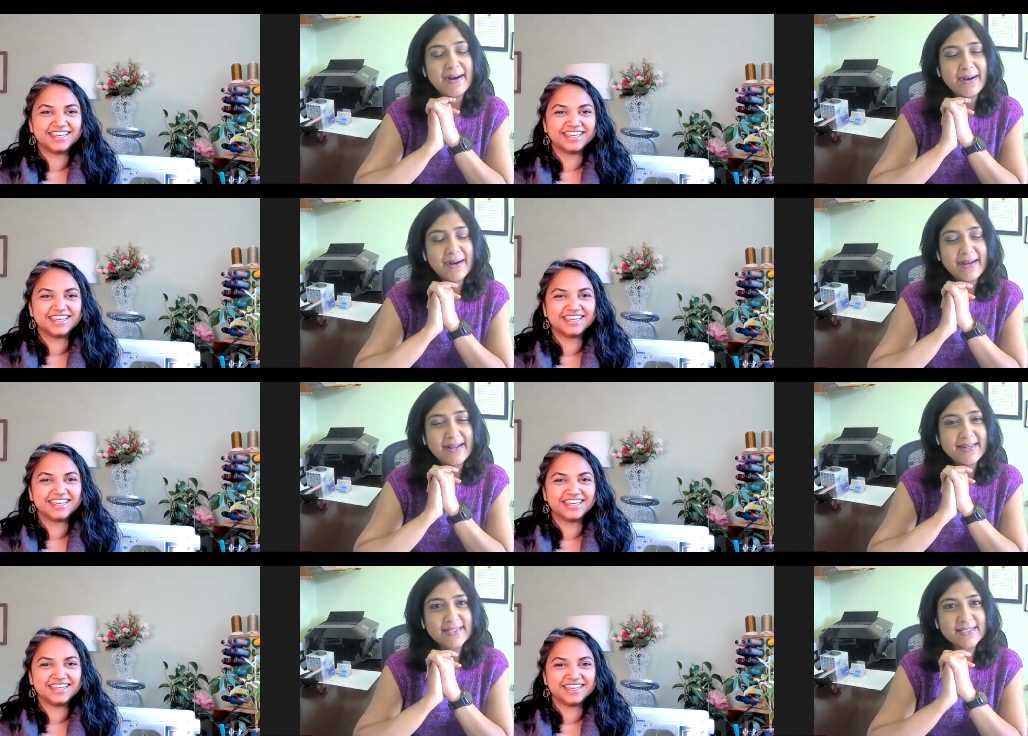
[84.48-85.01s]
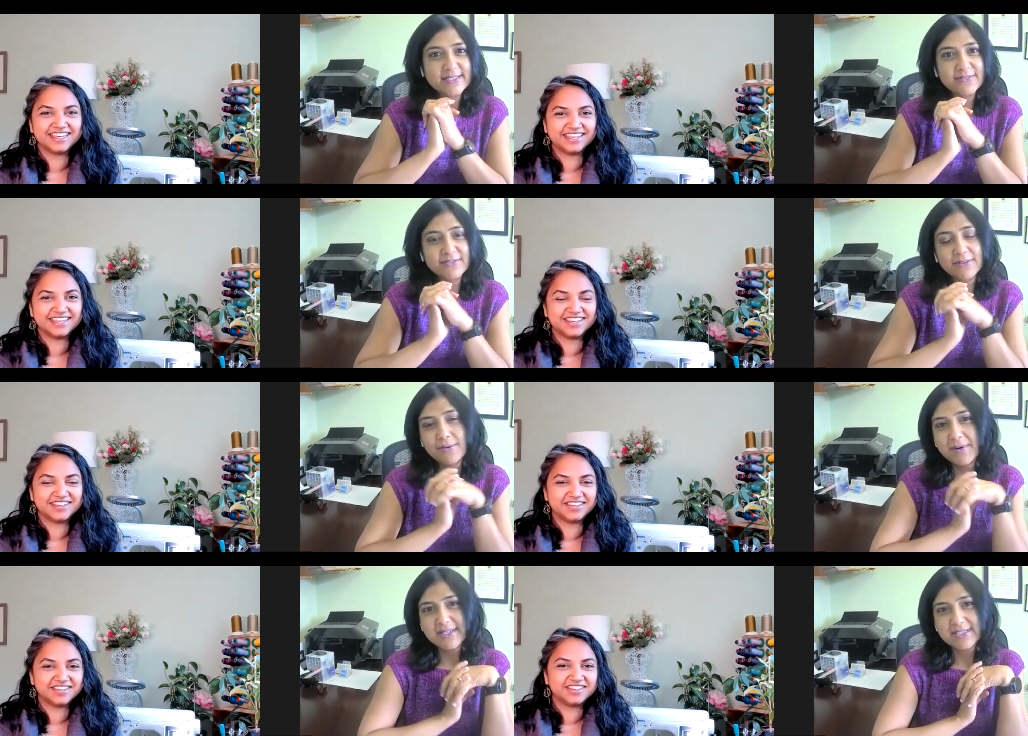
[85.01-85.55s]
Speaker 1: uh, a list
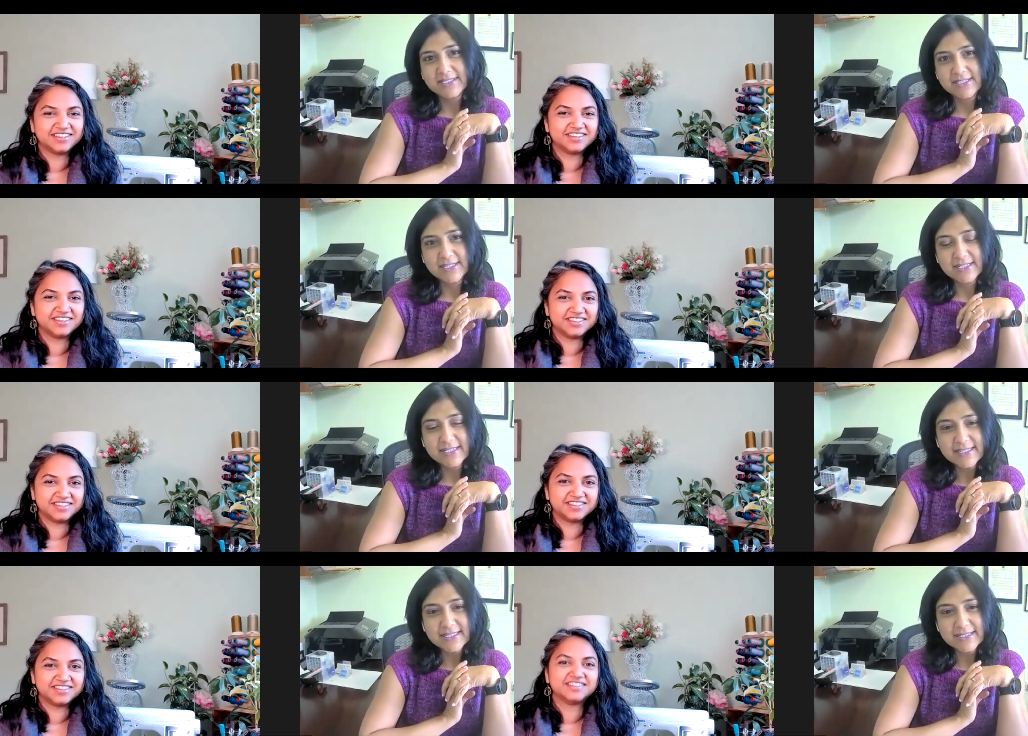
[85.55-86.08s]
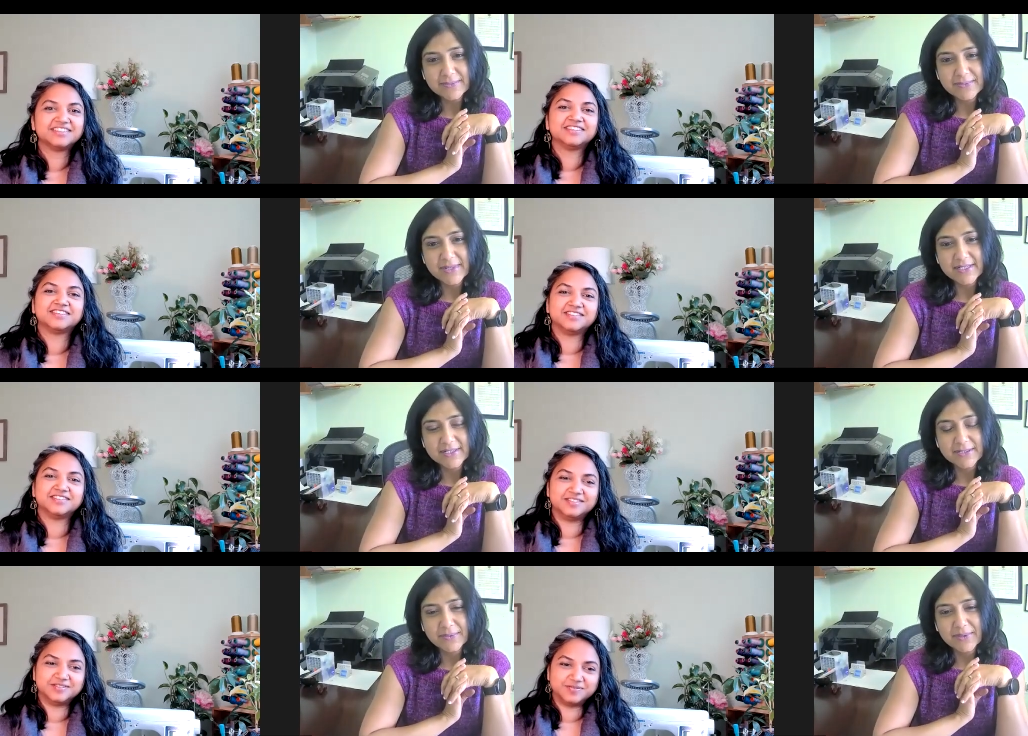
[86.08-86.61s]
of questions,
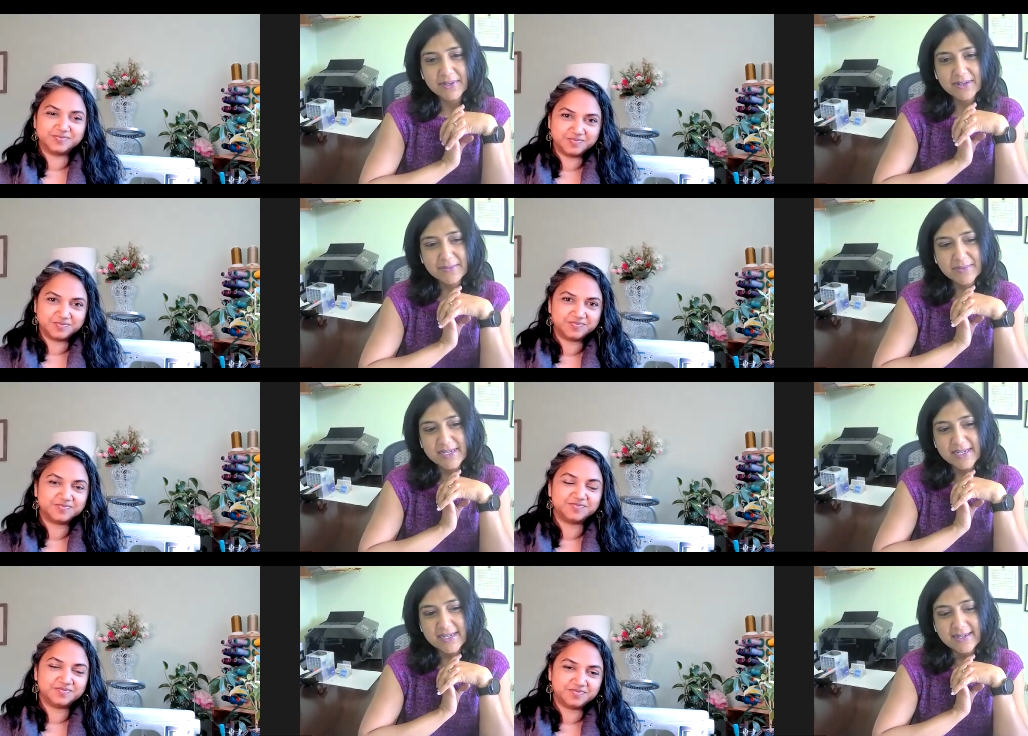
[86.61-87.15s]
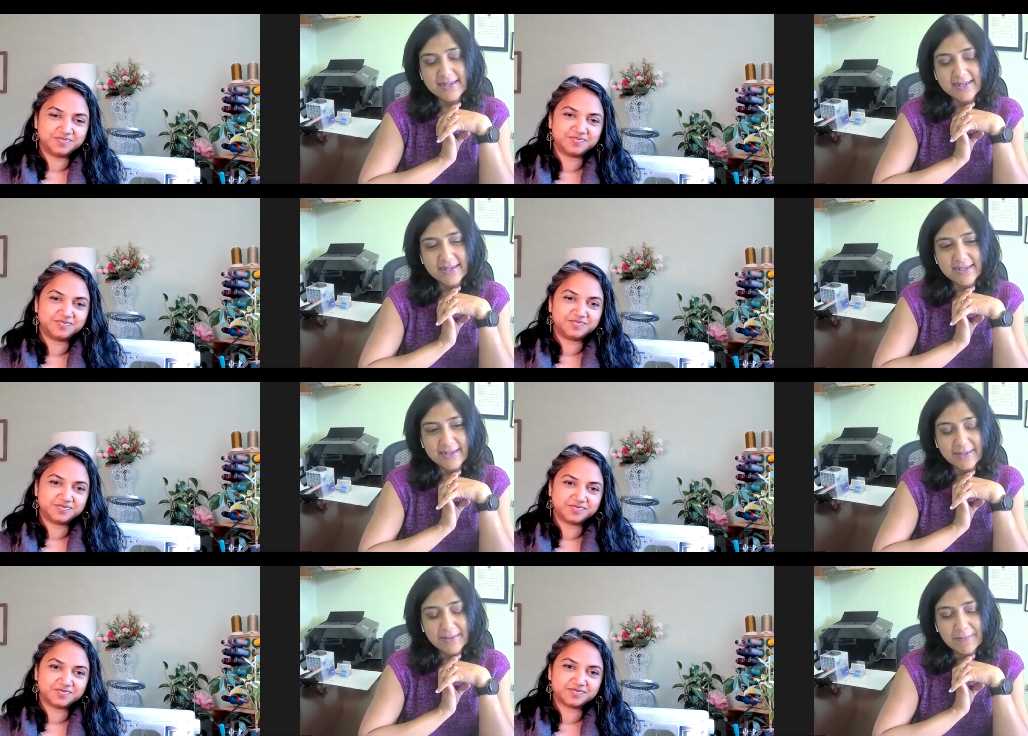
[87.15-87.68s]
which we're going to be
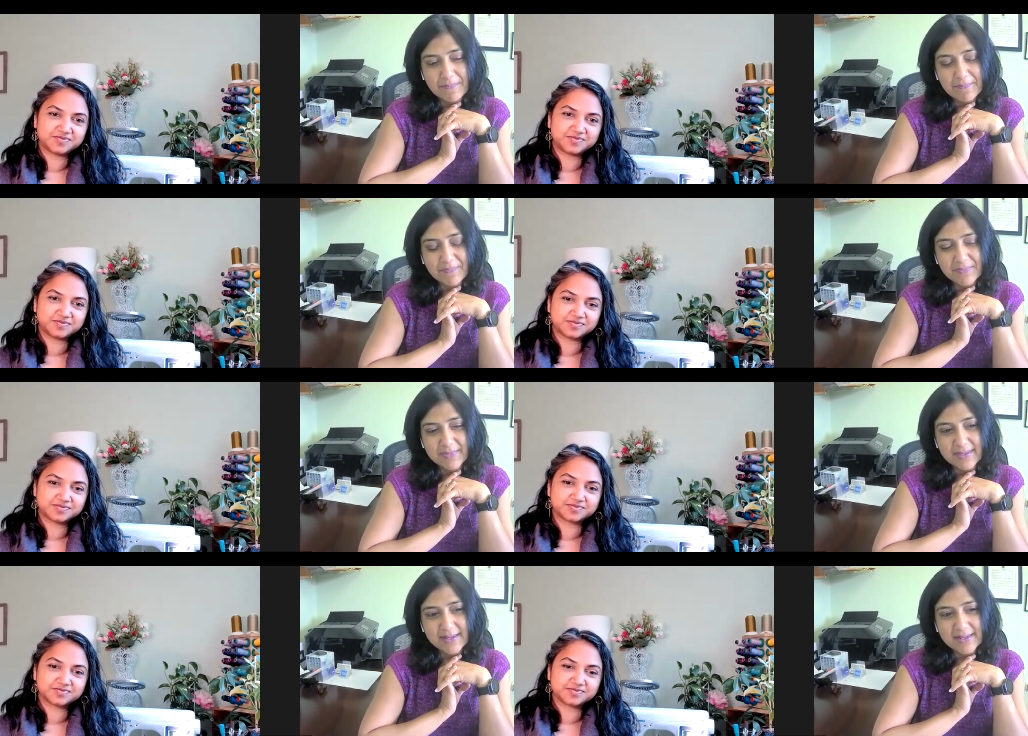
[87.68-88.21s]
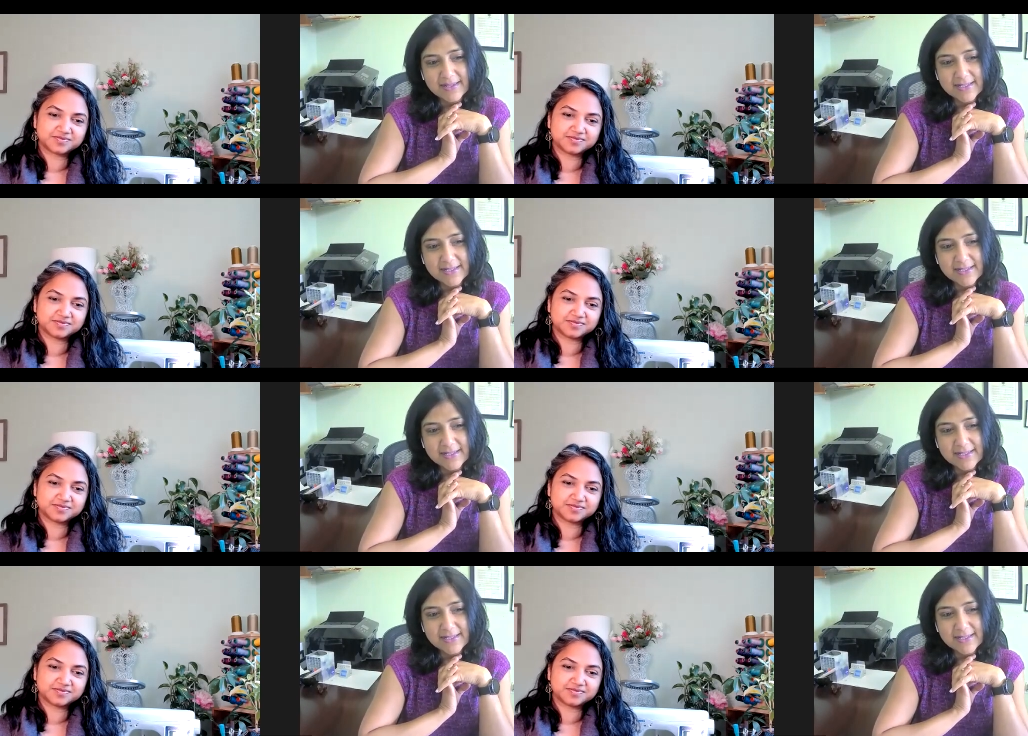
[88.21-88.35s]
um,